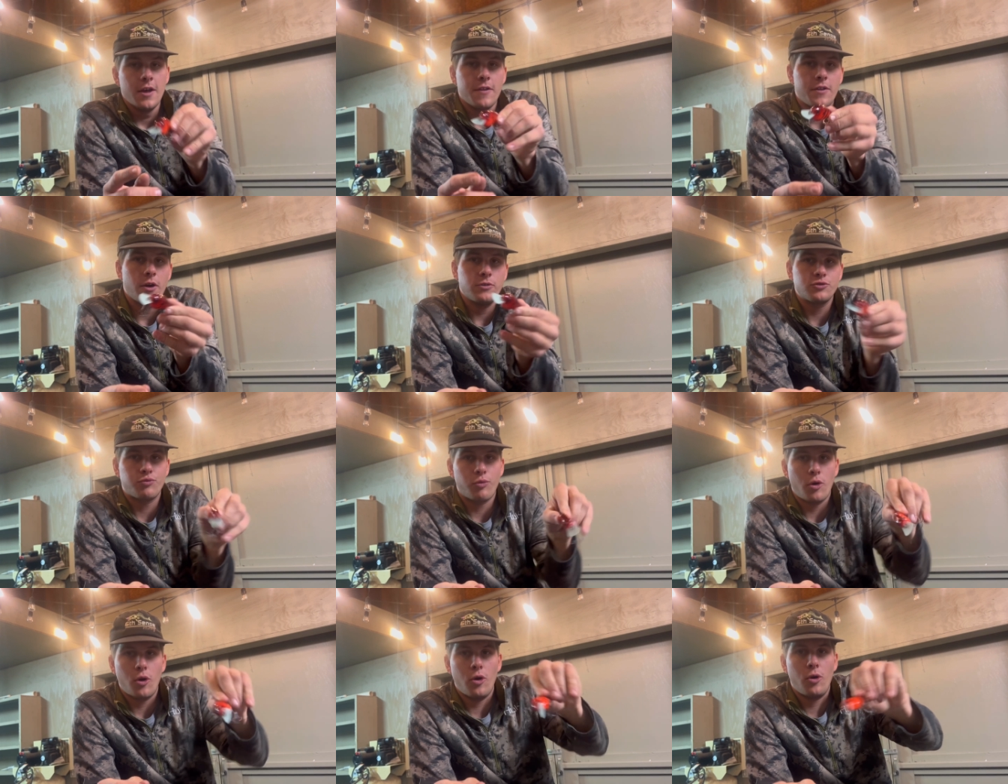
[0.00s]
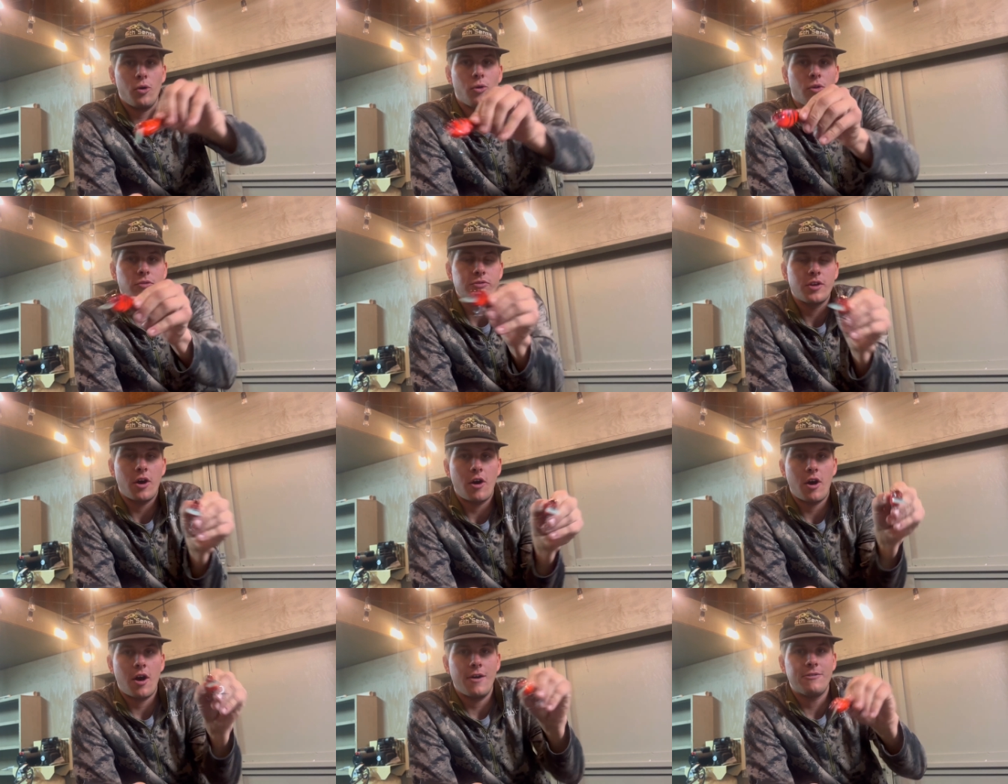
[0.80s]
those roll
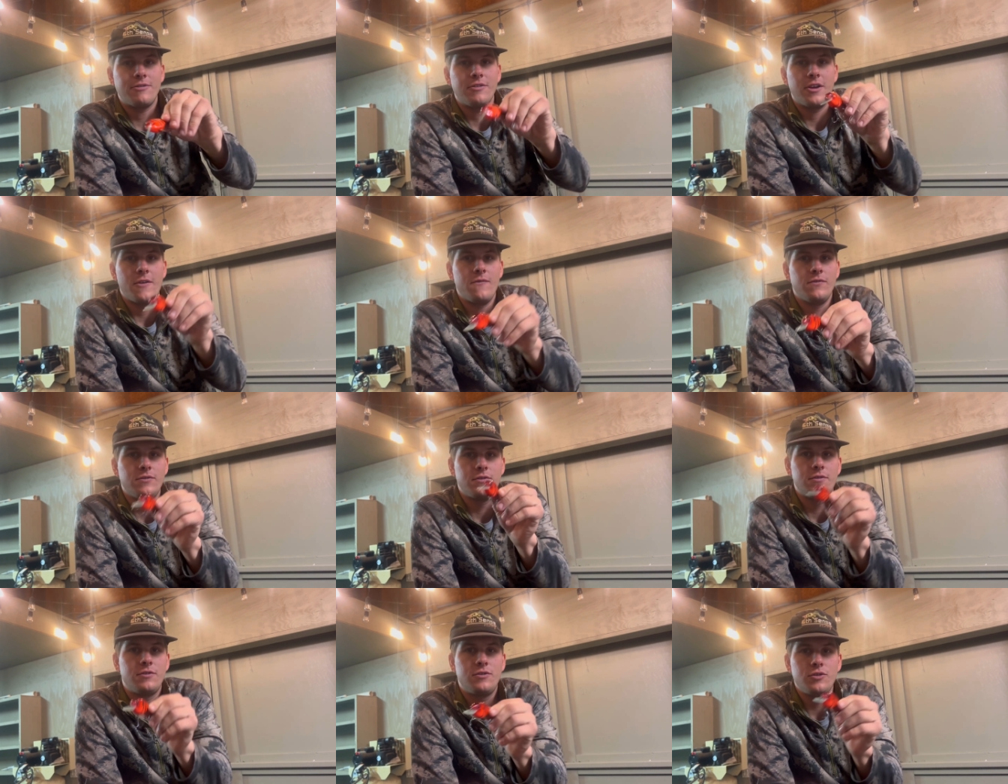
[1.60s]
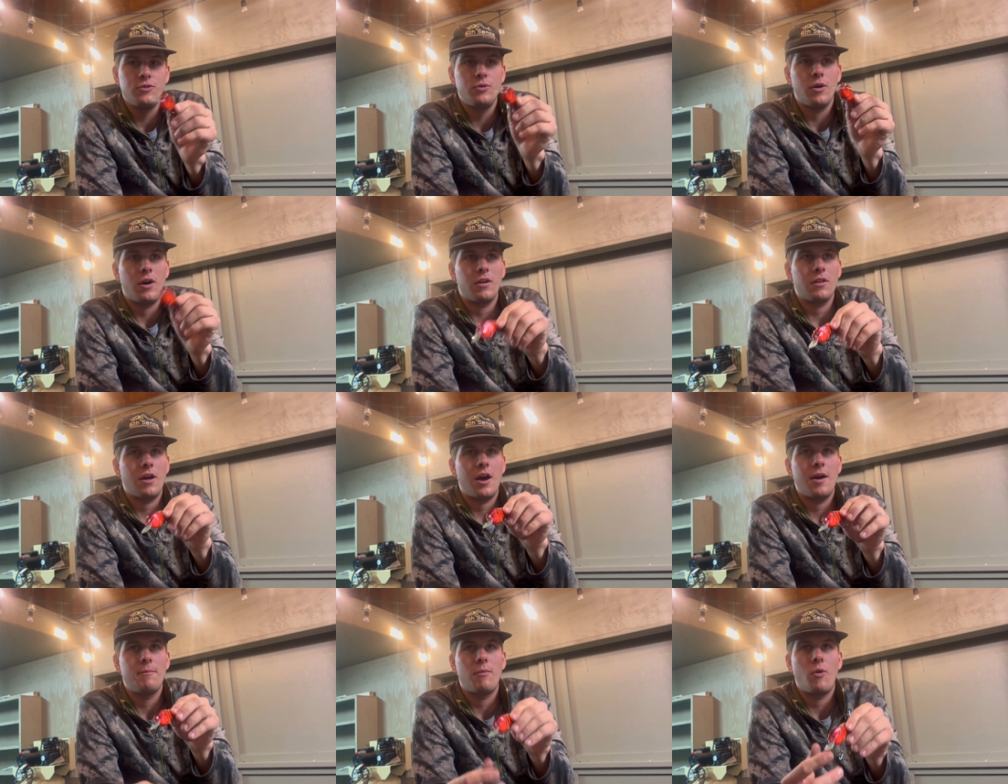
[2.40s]
off and do a
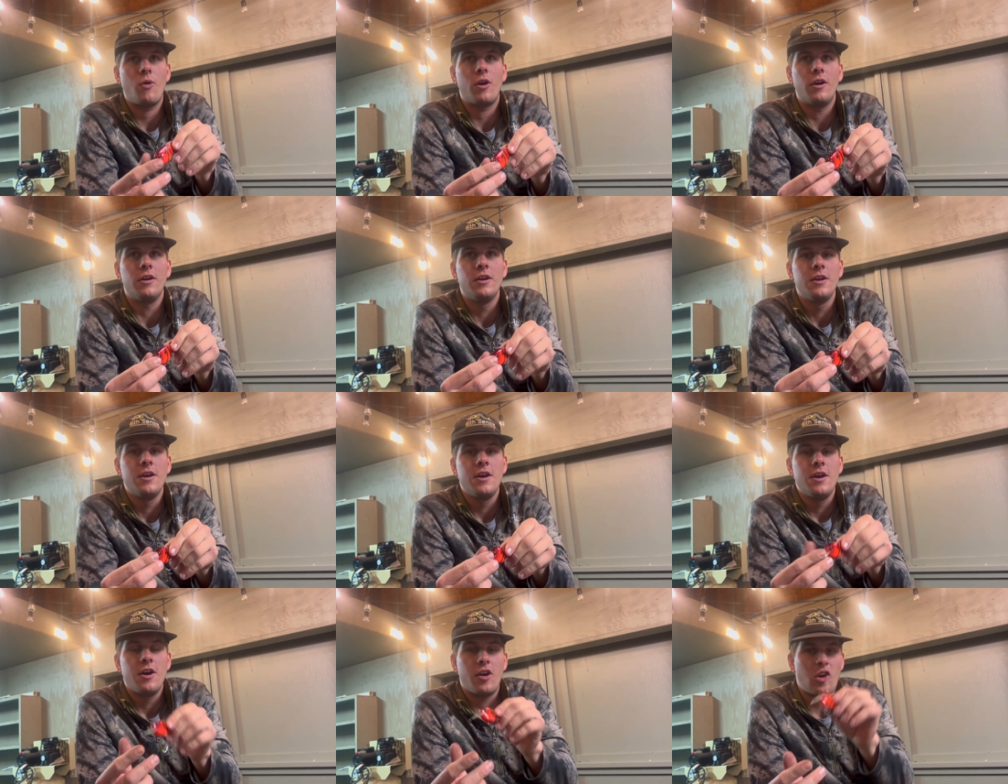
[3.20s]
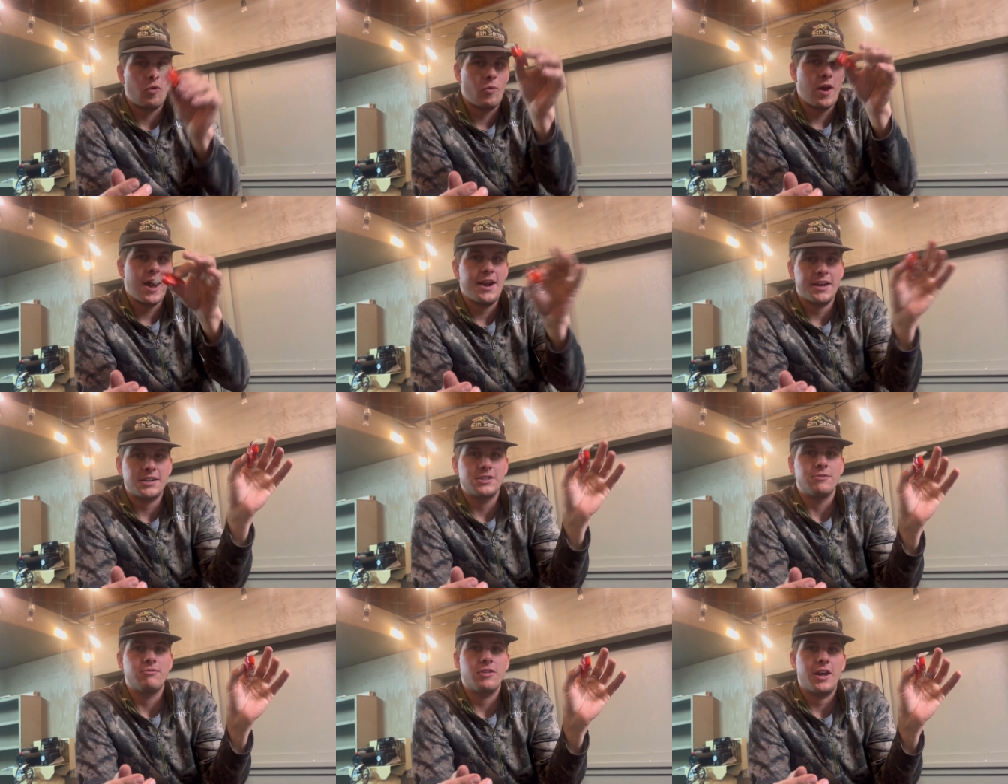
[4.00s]
lot more
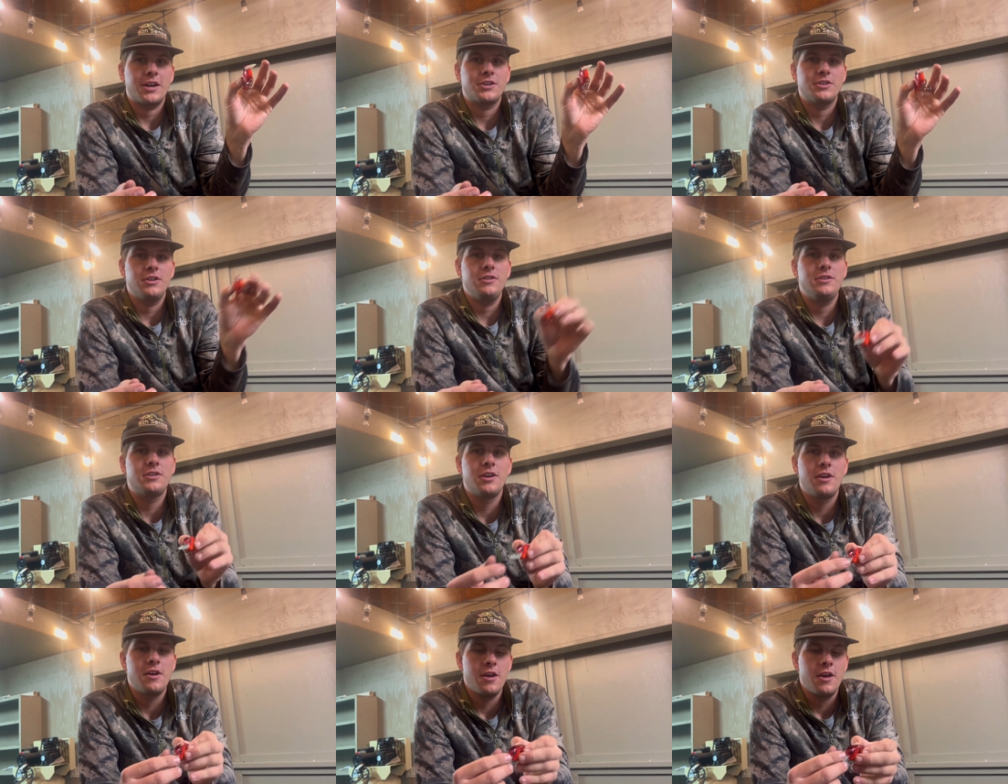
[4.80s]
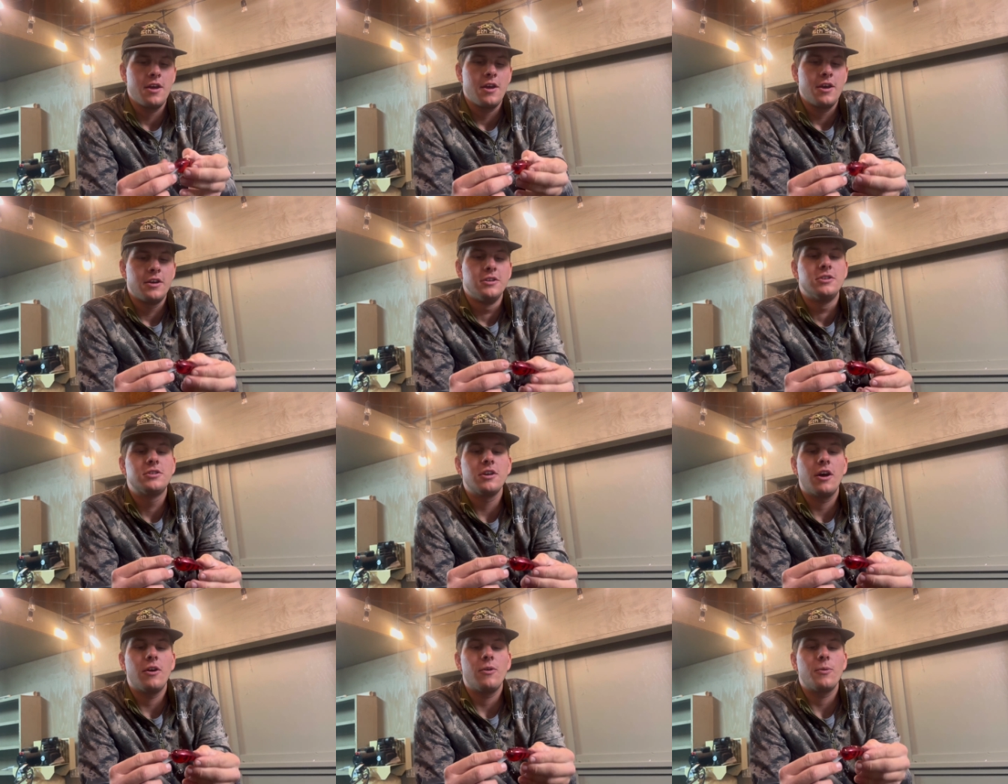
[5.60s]
erratic deflections.
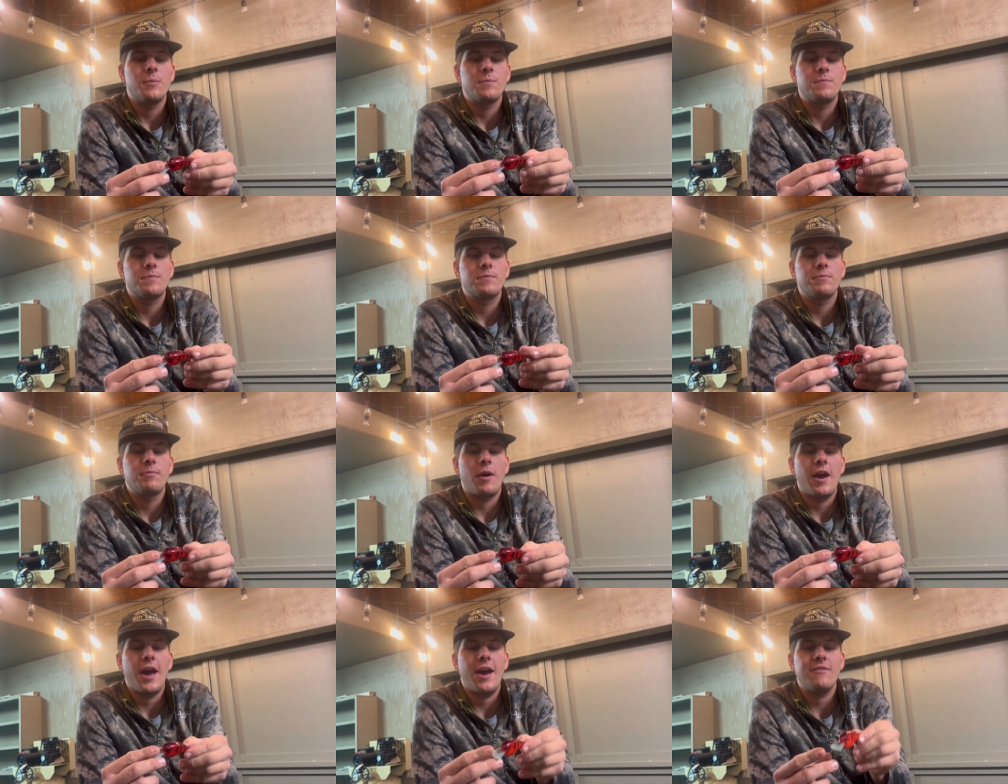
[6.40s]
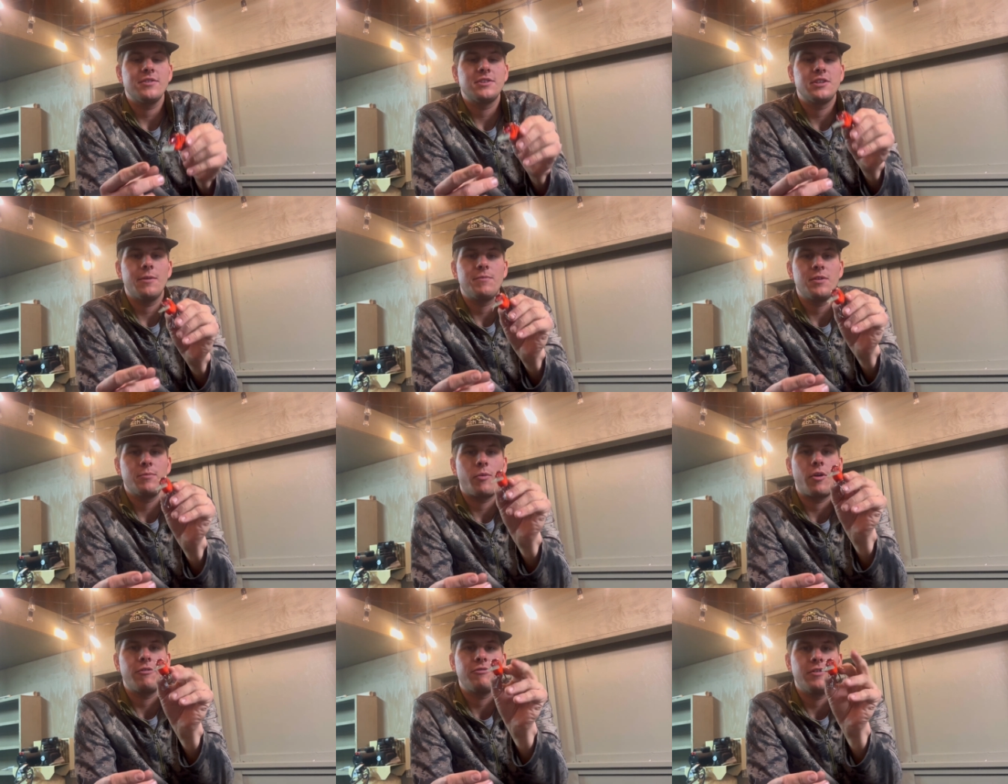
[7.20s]
So by having something
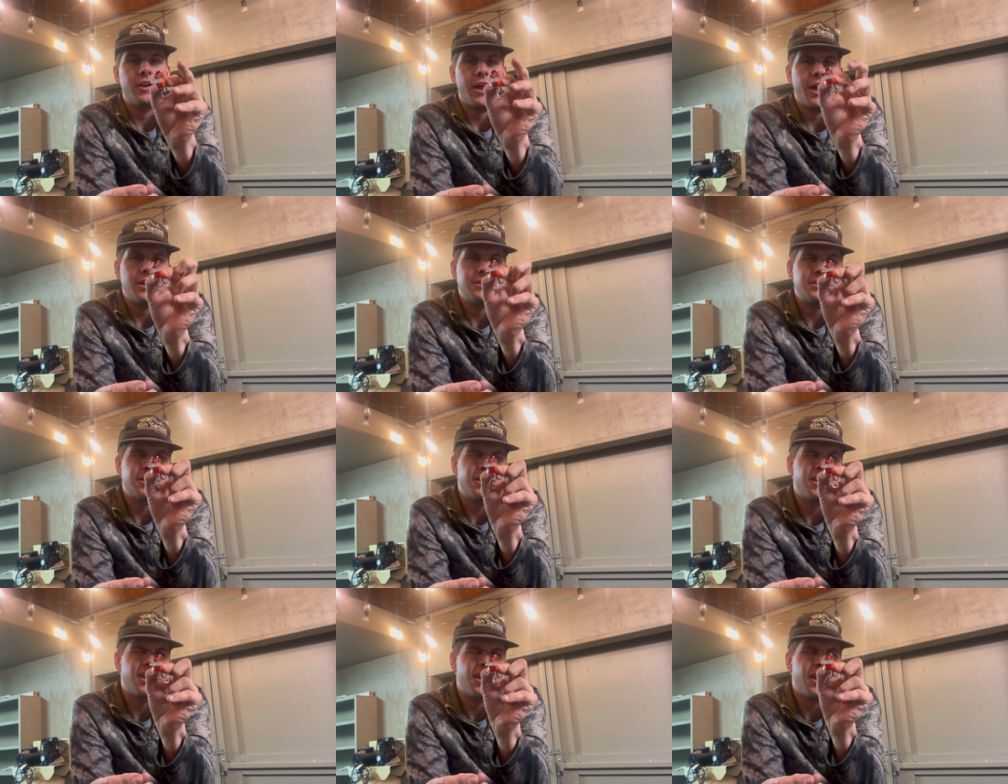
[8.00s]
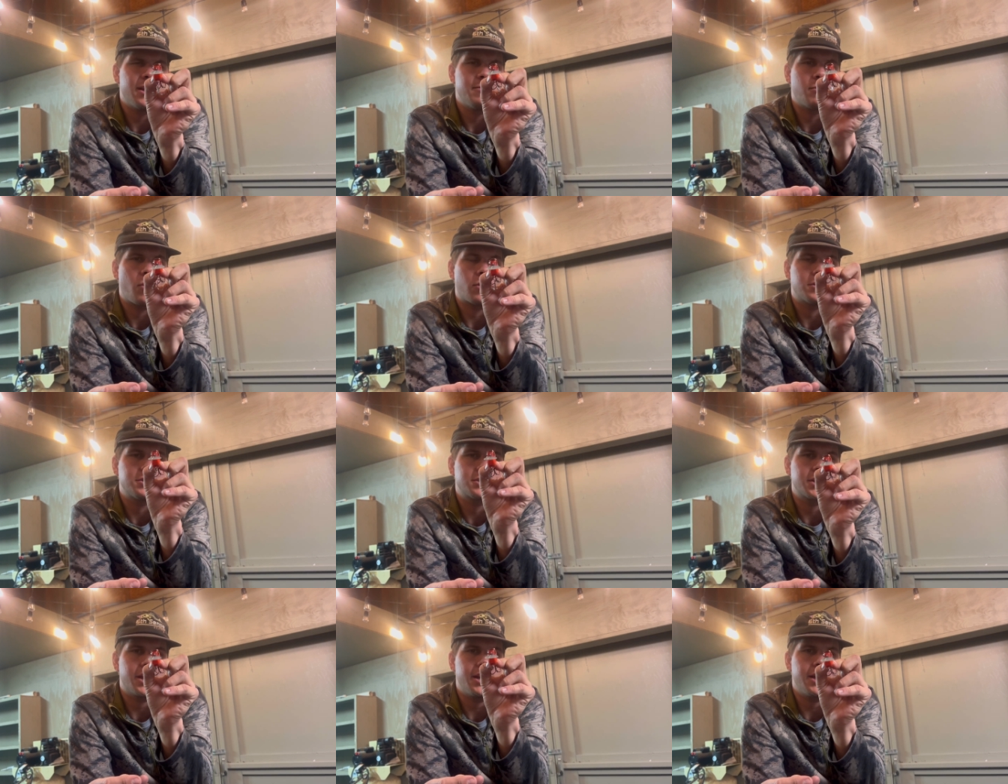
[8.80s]
more finesse and more
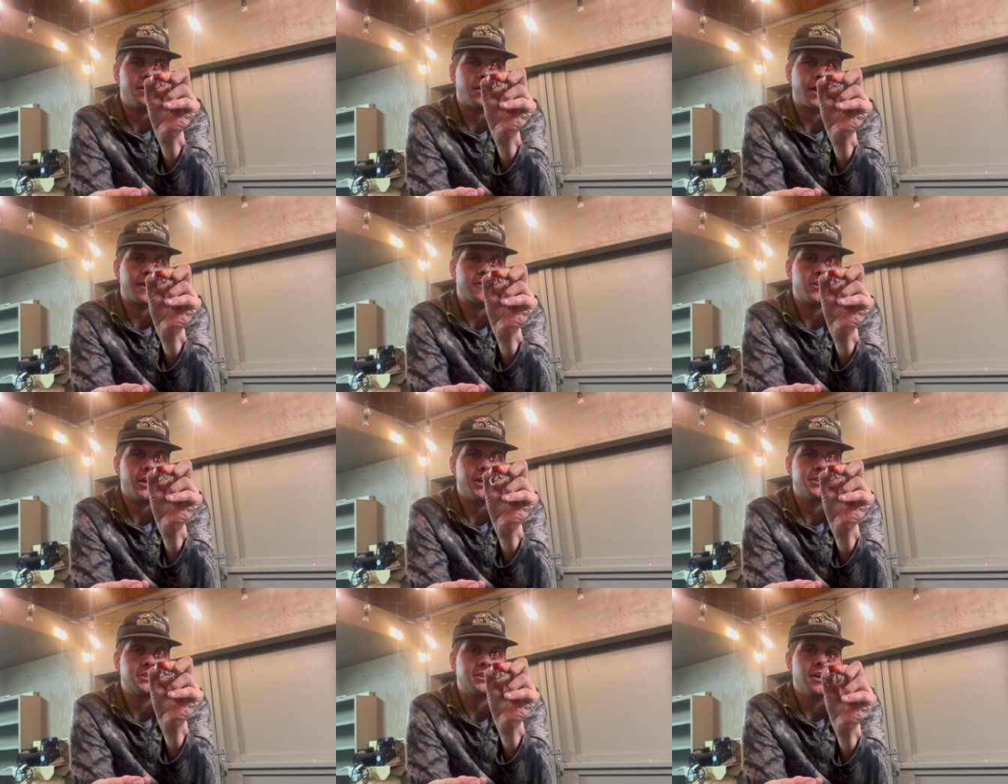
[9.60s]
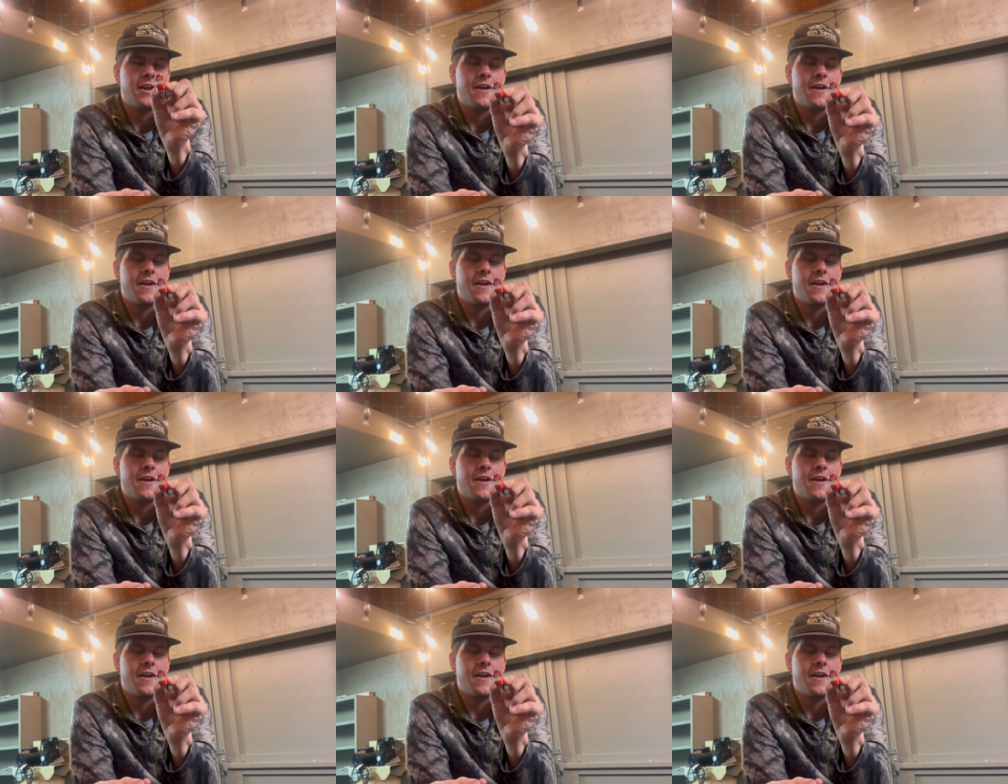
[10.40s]
skinny like this,